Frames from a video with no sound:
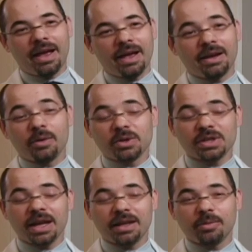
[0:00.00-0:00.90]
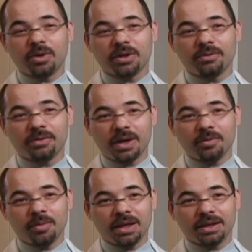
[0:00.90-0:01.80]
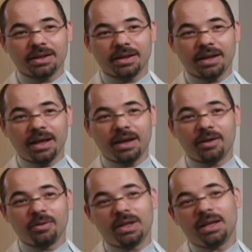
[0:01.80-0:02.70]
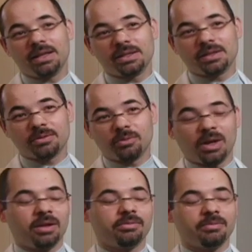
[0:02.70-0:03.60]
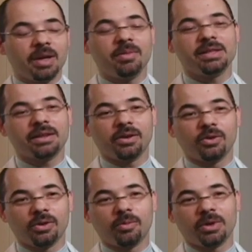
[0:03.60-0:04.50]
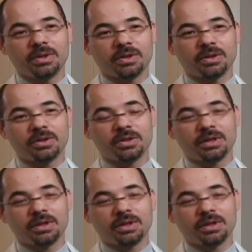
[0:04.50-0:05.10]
And I wished I had the book in in front of me. And I realized, well, maybe it's on Google Book Search.